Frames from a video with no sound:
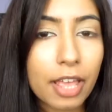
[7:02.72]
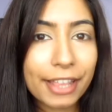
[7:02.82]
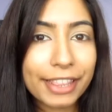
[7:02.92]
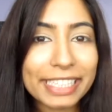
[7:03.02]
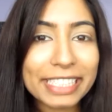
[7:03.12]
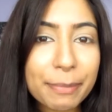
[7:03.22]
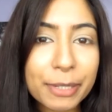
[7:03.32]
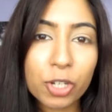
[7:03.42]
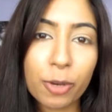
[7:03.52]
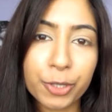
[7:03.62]
this step
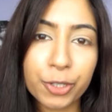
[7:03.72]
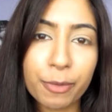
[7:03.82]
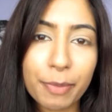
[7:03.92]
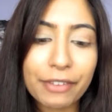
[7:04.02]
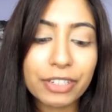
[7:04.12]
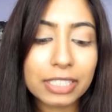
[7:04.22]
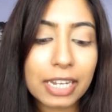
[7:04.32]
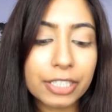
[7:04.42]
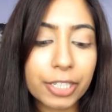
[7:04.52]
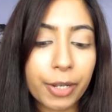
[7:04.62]
is optional, but I've decided to go